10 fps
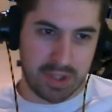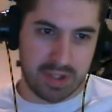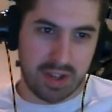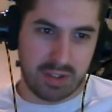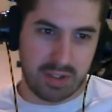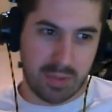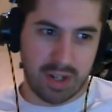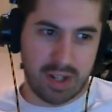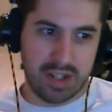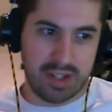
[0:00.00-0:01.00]
songs you want
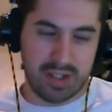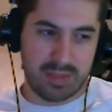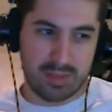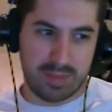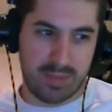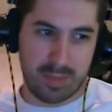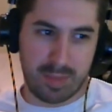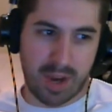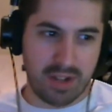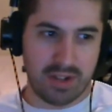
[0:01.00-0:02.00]
on it, and if it
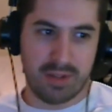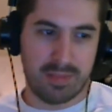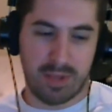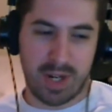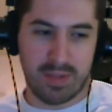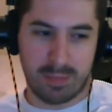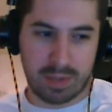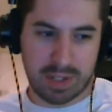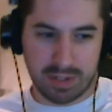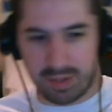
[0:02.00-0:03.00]
breaks or whatever,
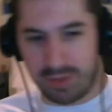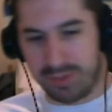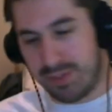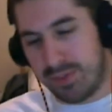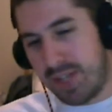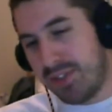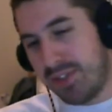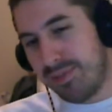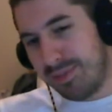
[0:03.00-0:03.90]
you lose it, whatever.